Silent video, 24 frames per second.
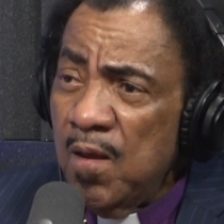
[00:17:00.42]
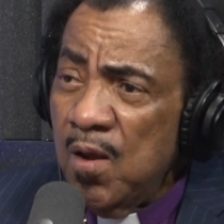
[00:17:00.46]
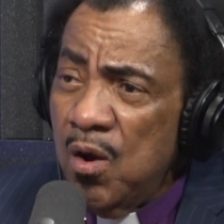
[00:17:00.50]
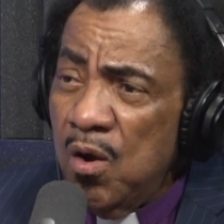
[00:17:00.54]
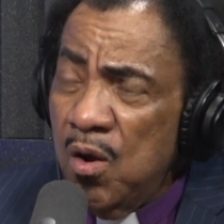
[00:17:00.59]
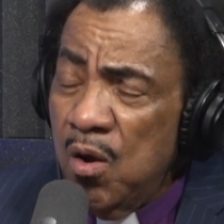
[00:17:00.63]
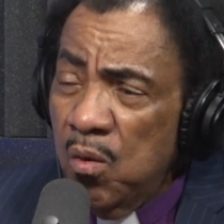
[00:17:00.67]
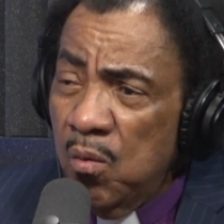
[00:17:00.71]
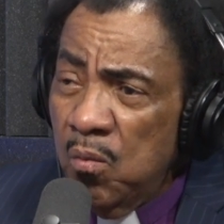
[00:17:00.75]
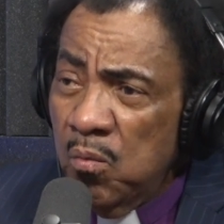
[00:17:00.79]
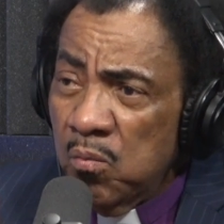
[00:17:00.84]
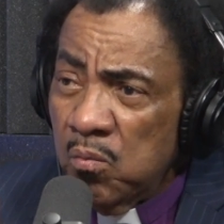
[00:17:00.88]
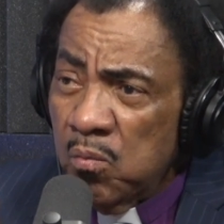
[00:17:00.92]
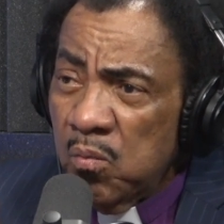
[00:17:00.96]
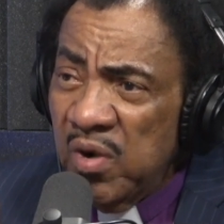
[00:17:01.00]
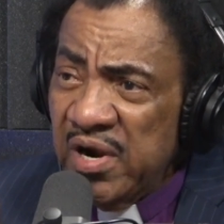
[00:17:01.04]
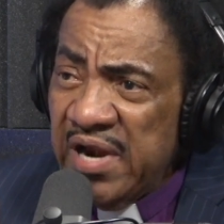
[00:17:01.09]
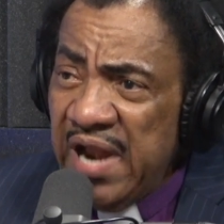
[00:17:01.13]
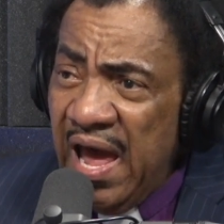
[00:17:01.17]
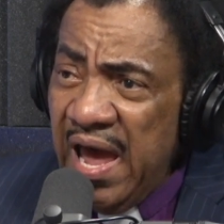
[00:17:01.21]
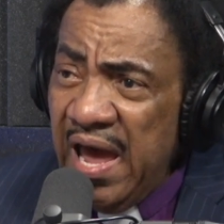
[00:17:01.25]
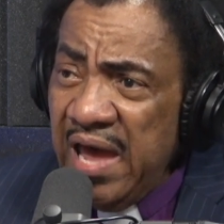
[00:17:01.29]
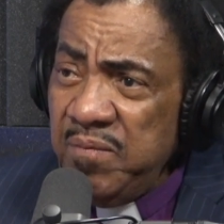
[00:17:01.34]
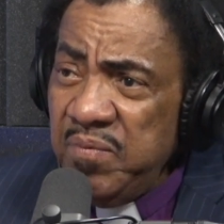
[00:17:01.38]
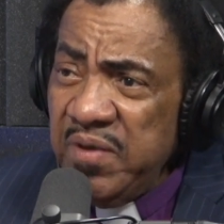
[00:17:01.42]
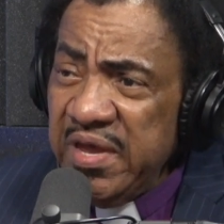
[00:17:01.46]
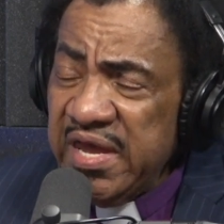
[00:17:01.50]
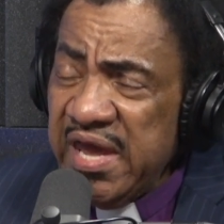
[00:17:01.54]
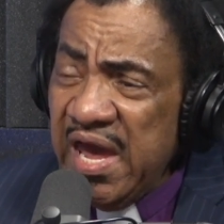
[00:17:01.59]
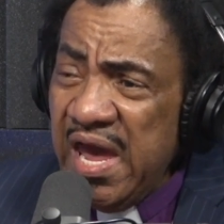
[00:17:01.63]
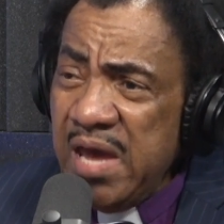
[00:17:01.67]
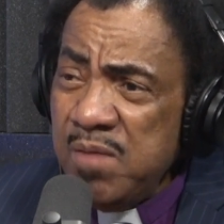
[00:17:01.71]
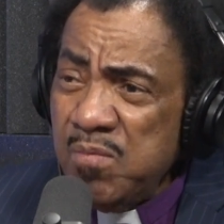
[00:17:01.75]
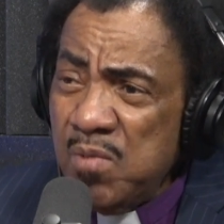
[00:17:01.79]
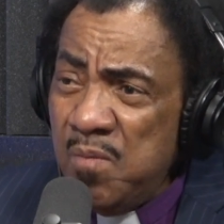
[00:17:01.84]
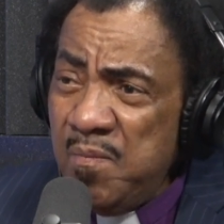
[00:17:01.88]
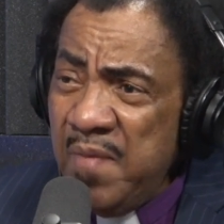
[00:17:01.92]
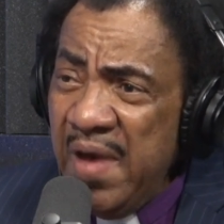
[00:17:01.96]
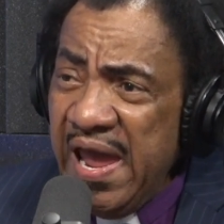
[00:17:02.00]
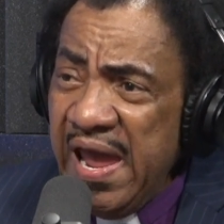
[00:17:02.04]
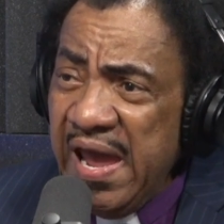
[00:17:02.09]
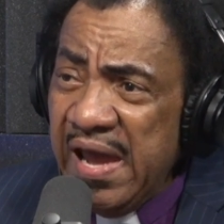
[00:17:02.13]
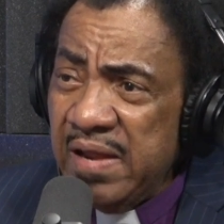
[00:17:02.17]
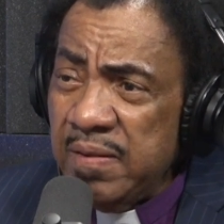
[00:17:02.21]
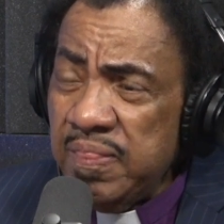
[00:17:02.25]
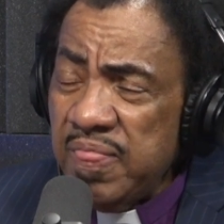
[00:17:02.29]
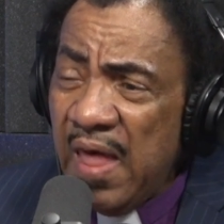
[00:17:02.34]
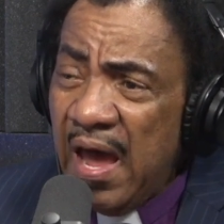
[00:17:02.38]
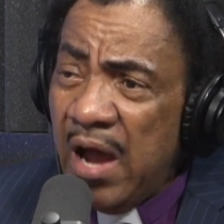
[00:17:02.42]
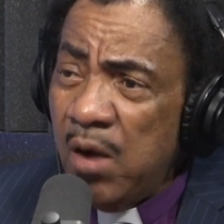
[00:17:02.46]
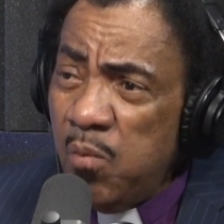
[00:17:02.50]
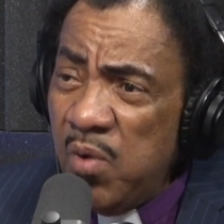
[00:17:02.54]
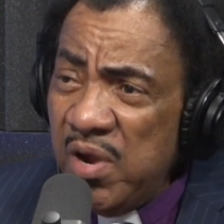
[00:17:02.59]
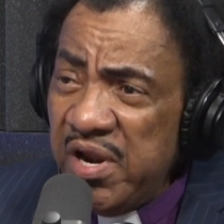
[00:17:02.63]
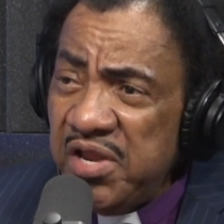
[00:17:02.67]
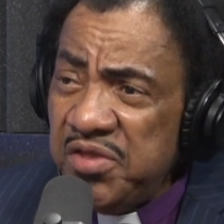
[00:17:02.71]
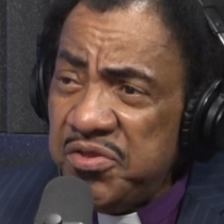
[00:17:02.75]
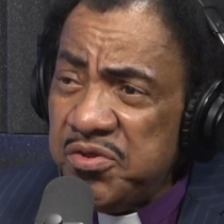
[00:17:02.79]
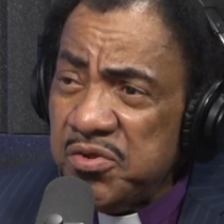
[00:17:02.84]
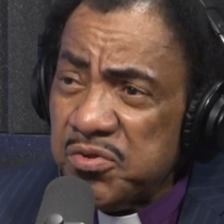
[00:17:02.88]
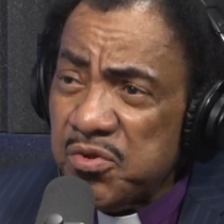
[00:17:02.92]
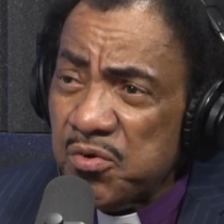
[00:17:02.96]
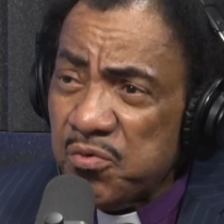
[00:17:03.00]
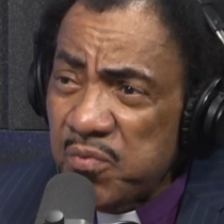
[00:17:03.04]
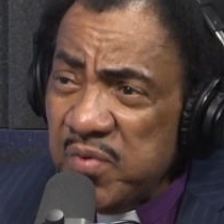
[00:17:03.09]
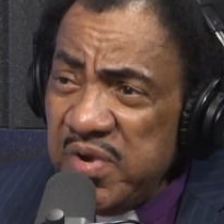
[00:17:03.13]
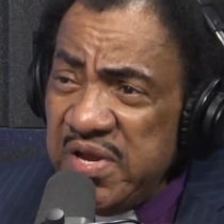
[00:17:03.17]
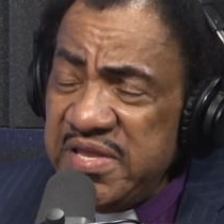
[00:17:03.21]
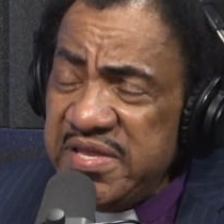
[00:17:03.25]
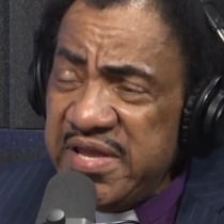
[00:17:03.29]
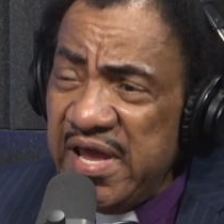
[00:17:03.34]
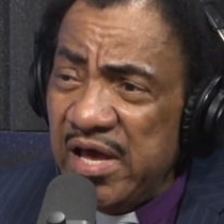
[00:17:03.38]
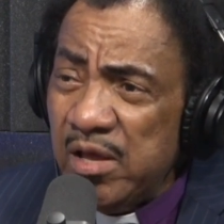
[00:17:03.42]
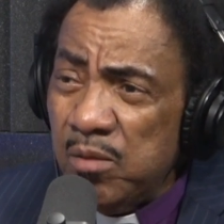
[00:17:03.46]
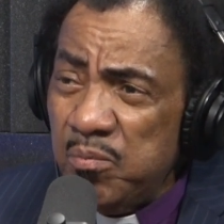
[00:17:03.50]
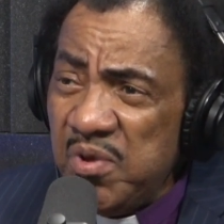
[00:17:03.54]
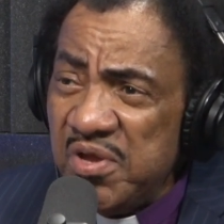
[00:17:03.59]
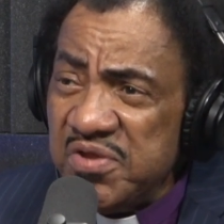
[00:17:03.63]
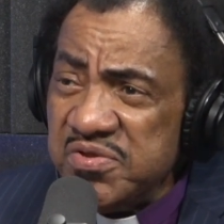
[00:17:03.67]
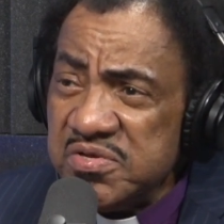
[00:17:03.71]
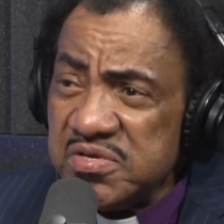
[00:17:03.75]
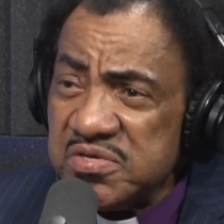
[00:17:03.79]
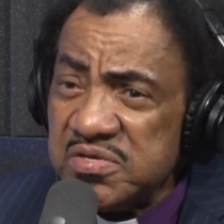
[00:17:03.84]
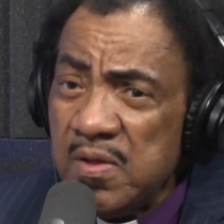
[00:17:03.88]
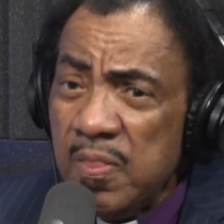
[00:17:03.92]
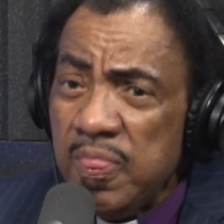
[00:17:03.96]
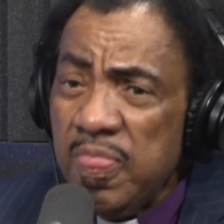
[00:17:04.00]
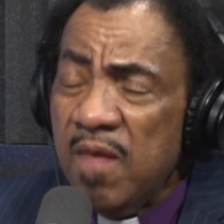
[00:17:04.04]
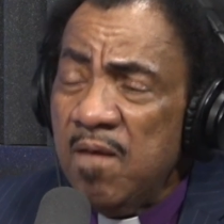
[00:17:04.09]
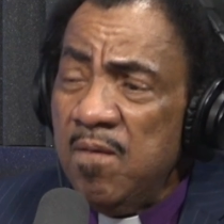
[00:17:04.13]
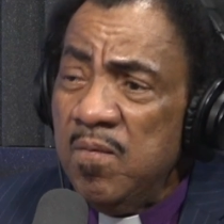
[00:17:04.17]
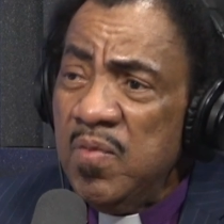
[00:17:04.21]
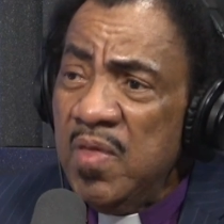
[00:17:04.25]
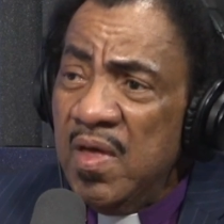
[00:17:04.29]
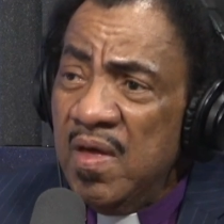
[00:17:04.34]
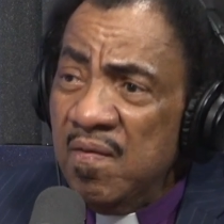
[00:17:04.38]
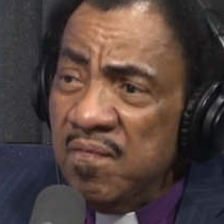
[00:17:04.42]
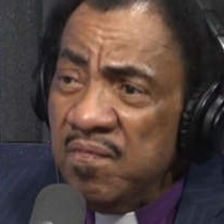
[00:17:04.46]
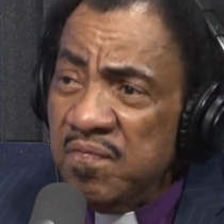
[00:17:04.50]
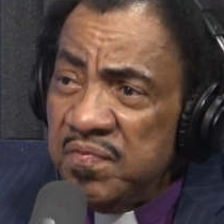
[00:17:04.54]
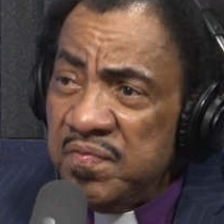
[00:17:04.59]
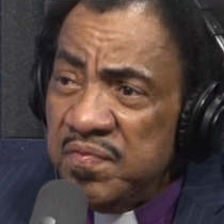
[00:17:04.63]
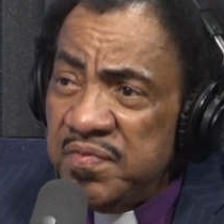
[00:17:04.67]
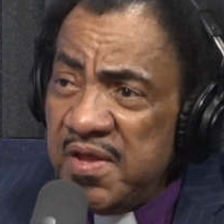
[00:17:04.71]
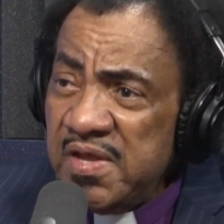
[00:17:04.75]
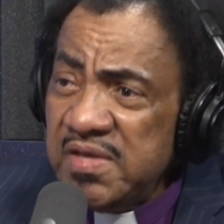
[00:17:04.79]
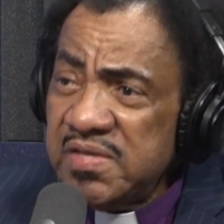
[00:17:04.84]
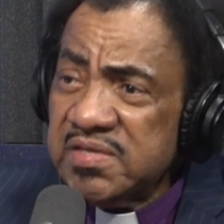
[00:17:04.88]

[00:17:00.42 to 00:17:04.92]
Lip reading: Mm. When I became a man, I went into the retail business. This